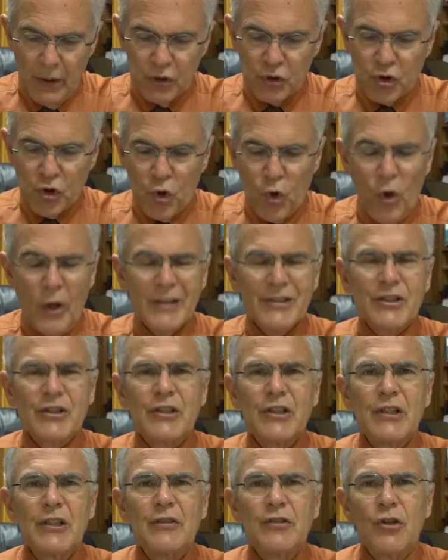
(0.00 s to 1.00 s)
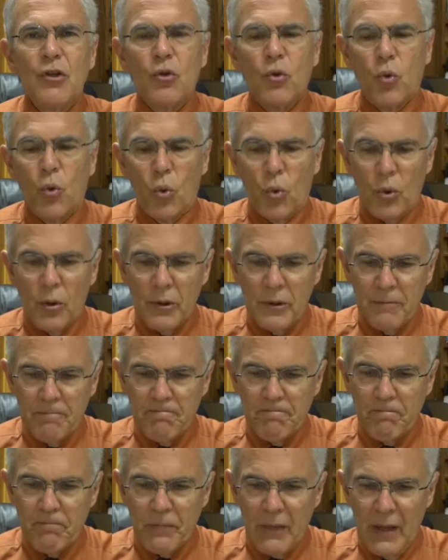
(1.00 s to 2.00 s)
Trust in the Lord
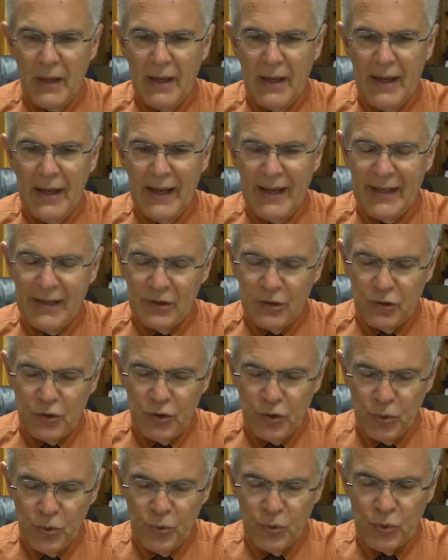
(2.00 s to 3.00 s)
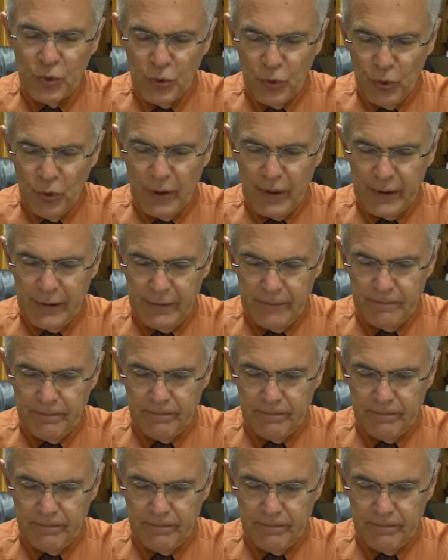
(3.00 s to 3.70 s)
and do good.